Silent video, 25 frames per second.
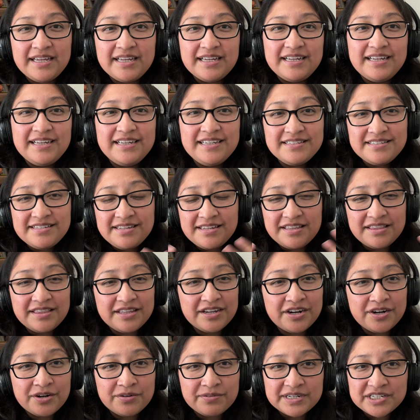Is it
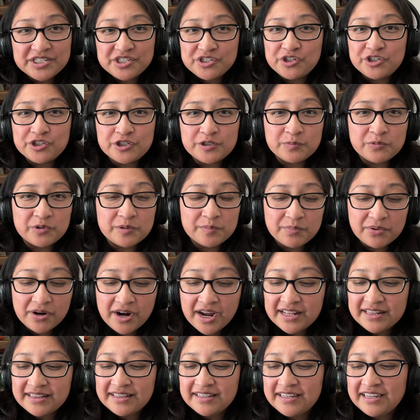their research more
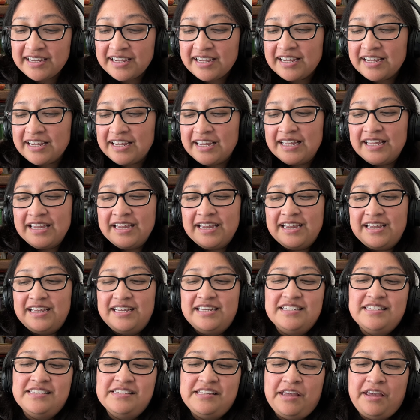broadly?
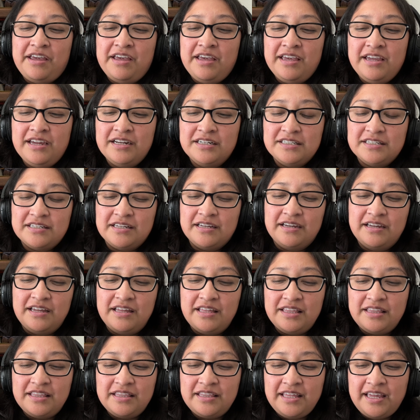Is it
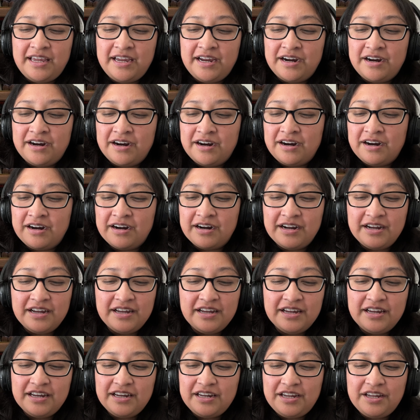their,
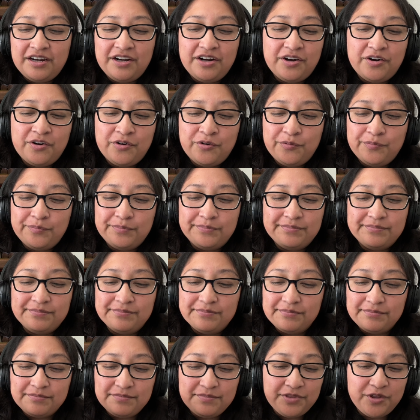
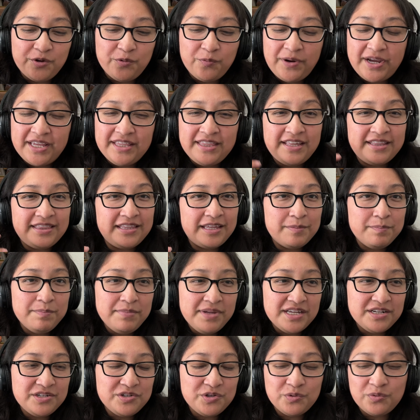the way that they
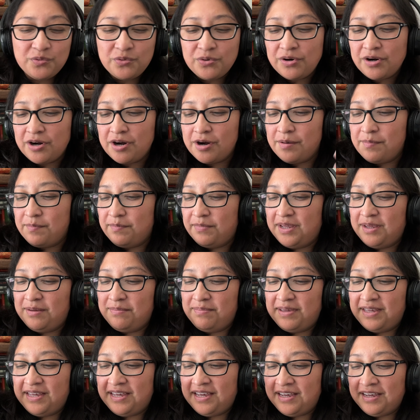mentor?
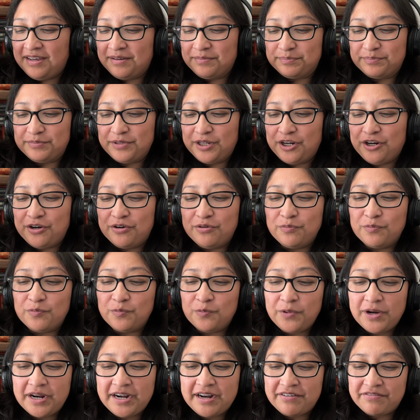Maybe,
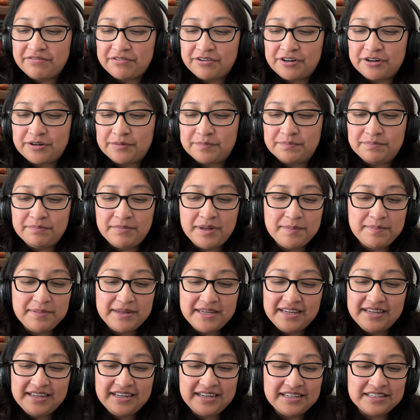whatever.
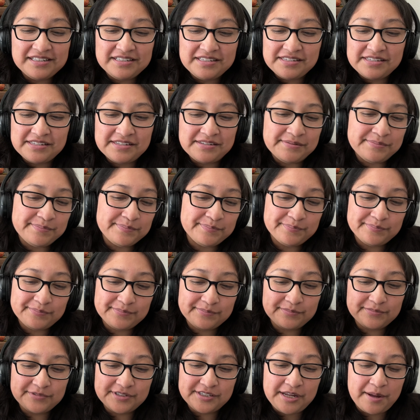Maybe it's
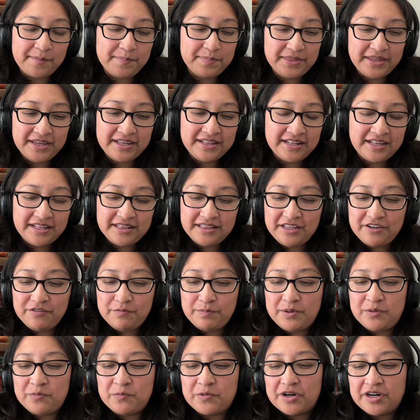something that they've
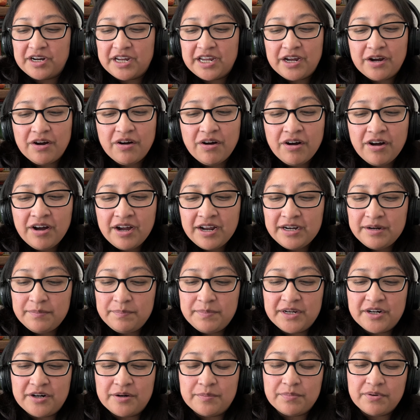been working on, a
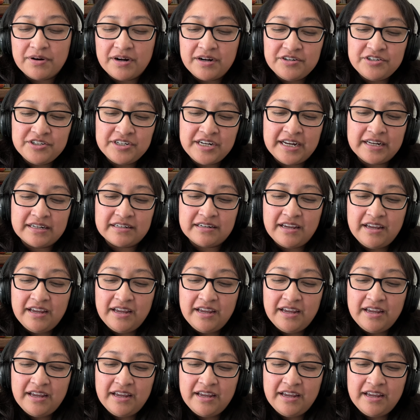bigger project.